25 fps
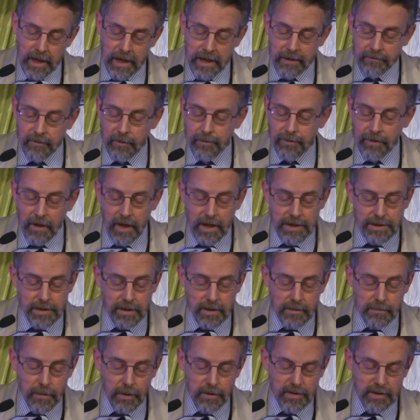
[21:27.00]
In replies
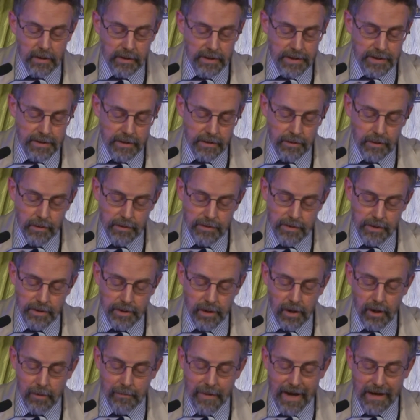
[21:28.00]
to the Mosulis and those in
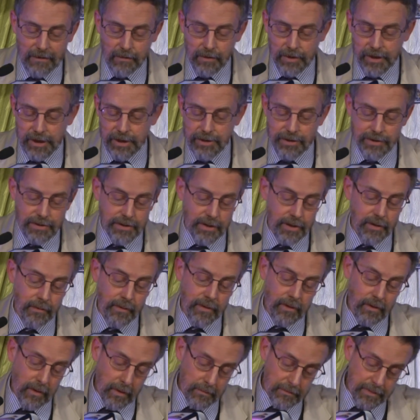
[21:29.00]
Diyarbakir on issues to do
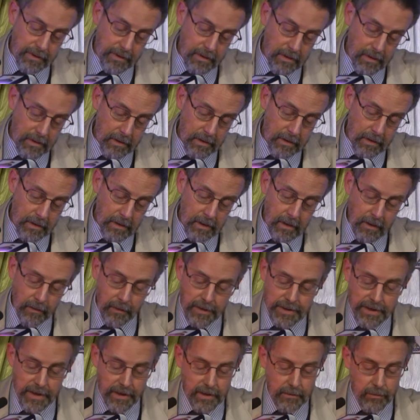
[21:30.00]
with khums,
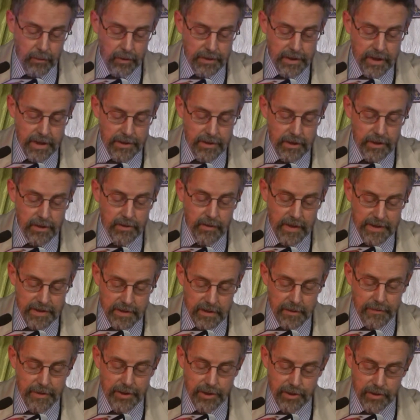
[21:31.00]
we see that Morteza
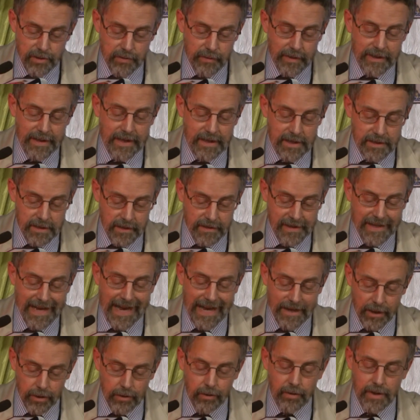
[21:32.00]
addressed some issues related to the
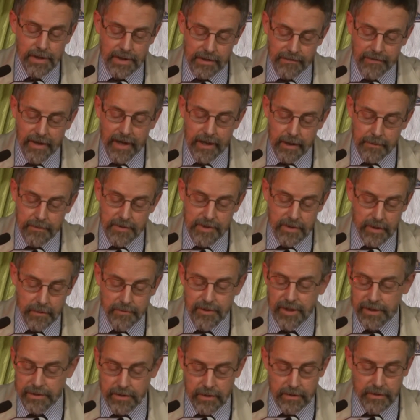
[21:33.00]
categories of items
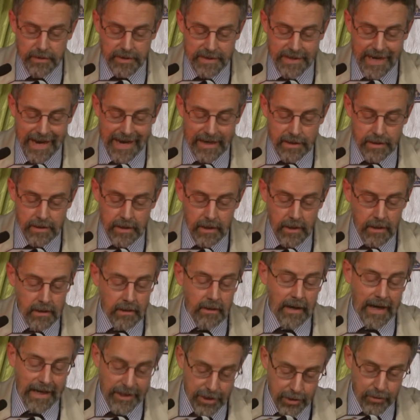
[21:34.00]
subject to the tax
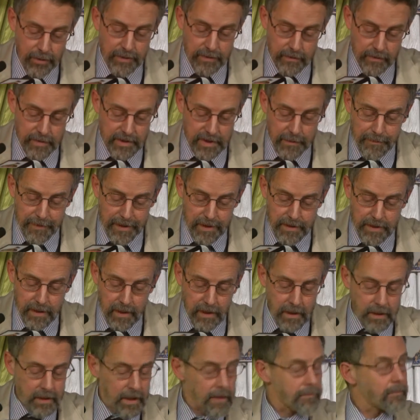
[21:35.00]
and to its recipients
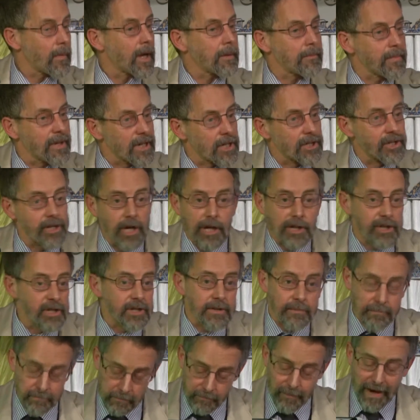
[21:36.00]
It might be
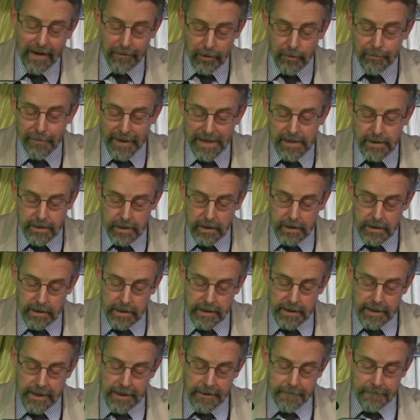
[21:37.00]
judged rather basic
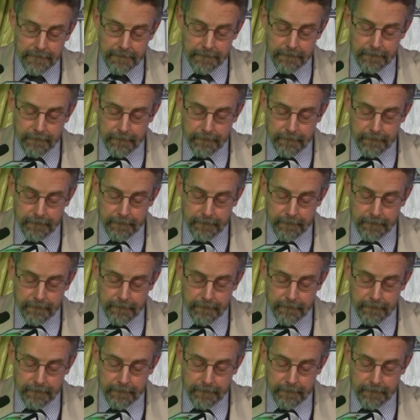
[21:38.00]
today.